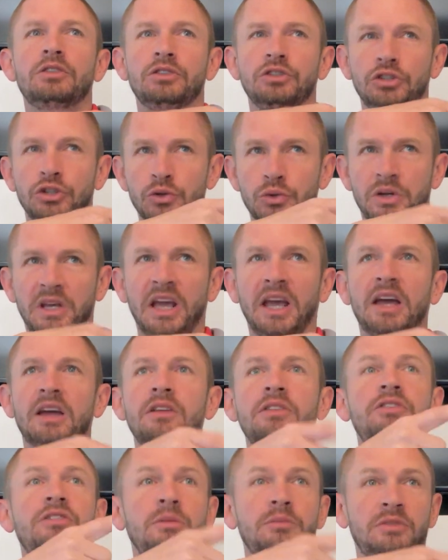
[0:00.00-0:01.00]
You
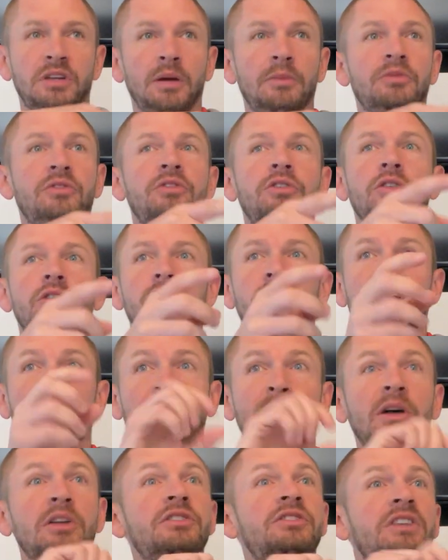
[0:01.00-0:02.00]
can, sometimes your
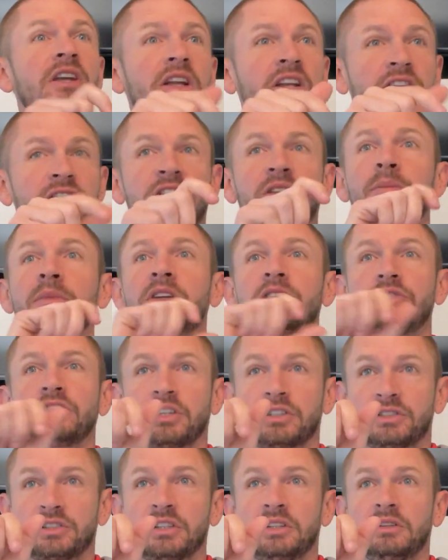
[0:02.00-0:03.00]
email settings can be
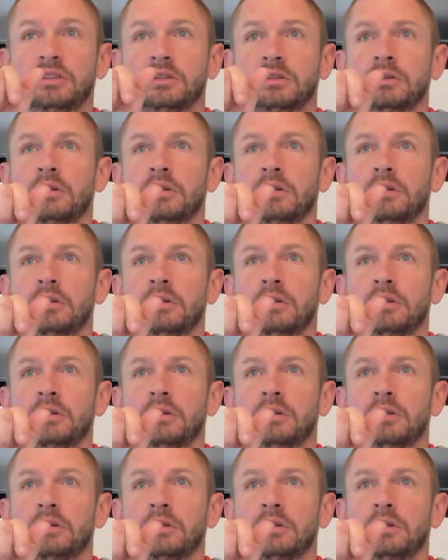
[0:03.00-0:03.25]
adjusted,